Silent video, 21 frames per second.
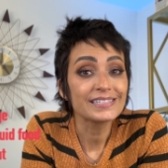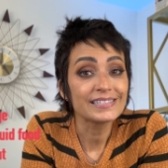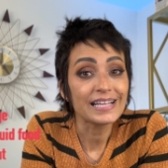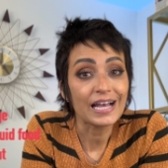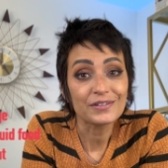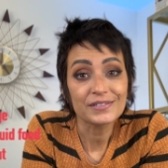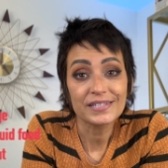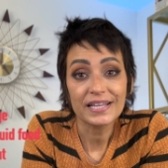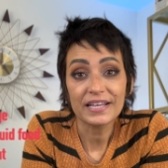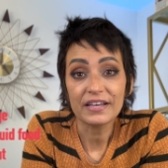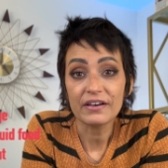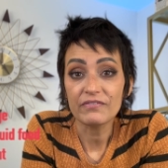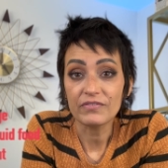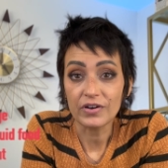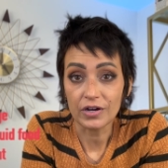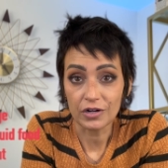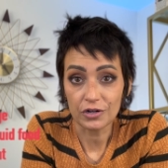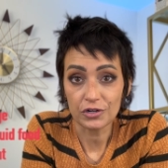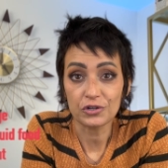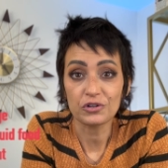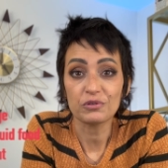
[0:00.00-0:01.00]
sounds like a
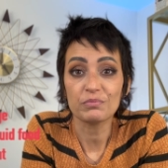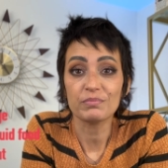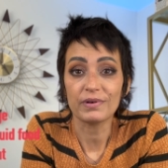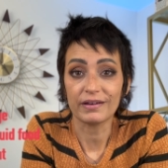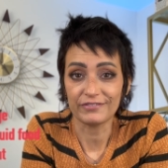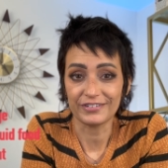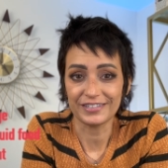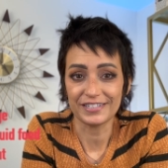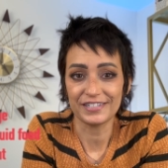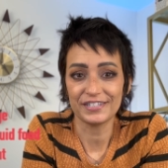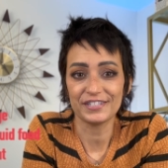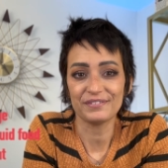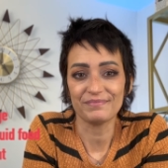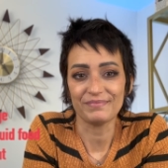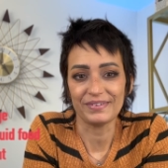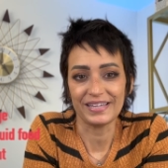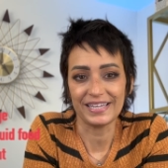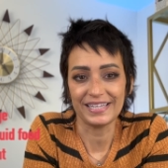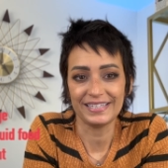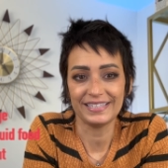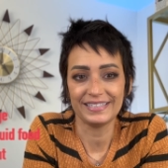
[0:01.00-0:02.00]
functional beverage to
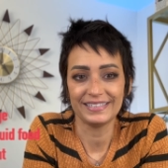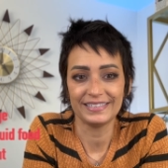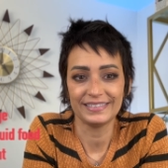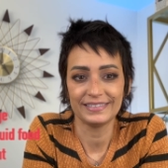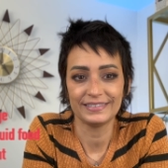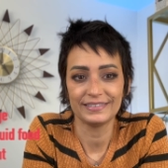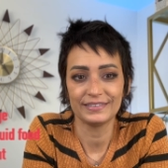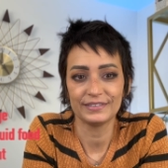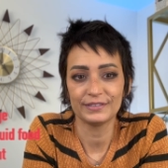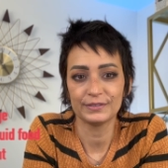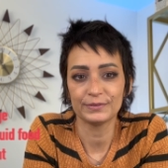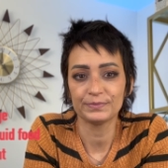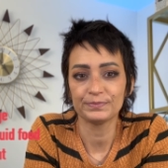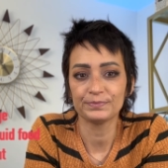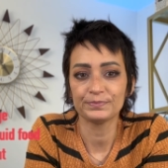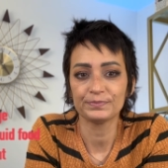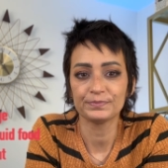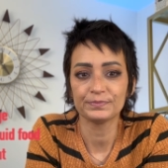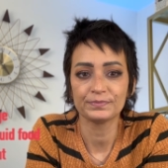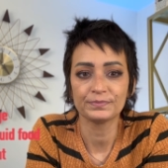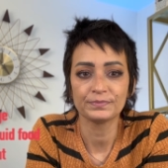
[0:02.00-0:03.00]
me.
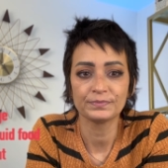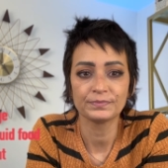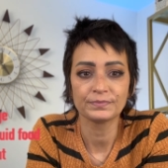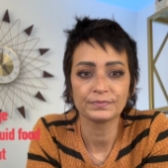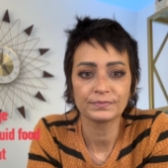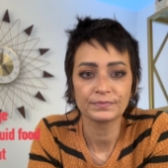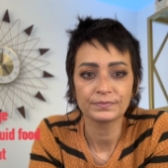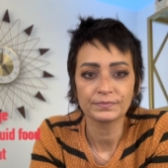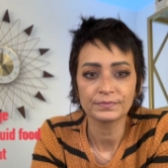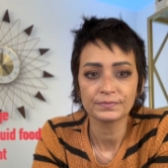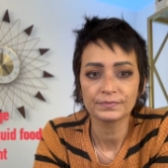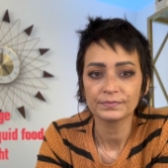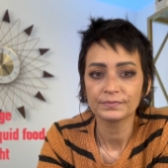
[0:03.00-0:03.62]
But how